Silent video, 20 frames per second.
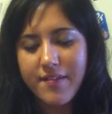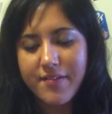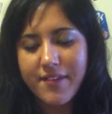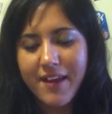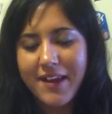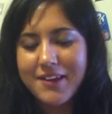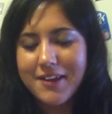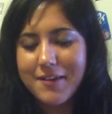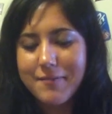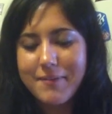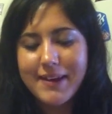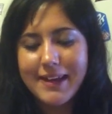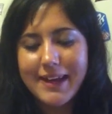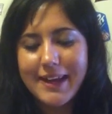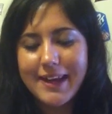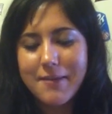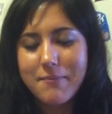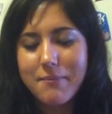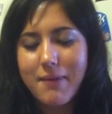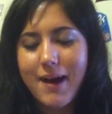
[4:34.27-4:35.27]
tell you I've been
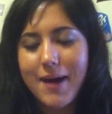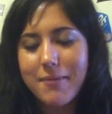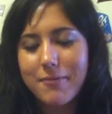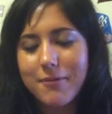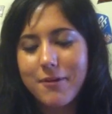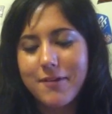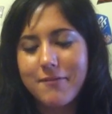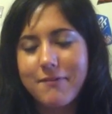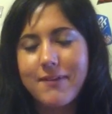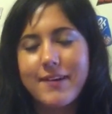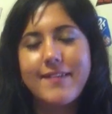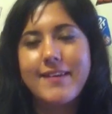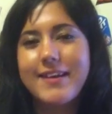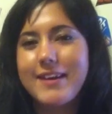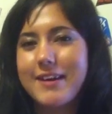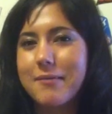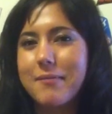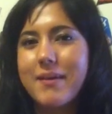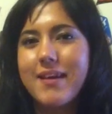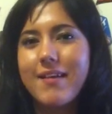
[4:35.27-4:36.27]
eating popcorn for
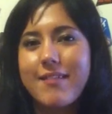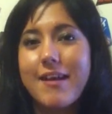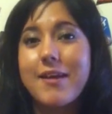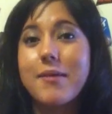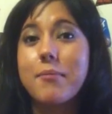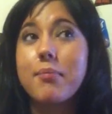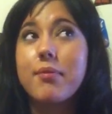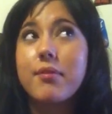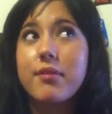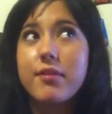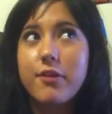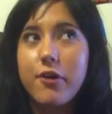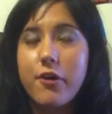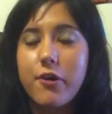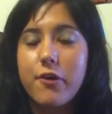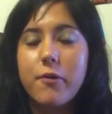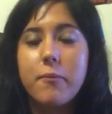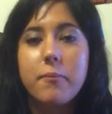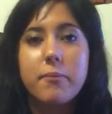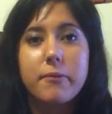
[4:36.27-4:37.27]
dinner because I am
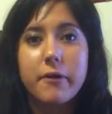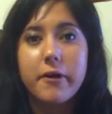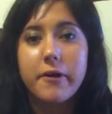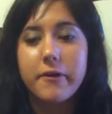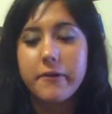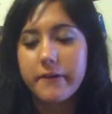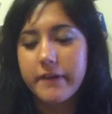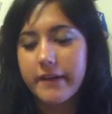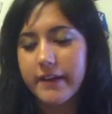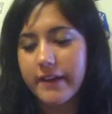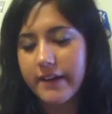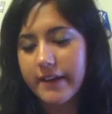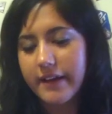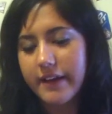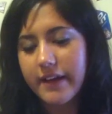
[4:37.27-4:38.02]
so broke."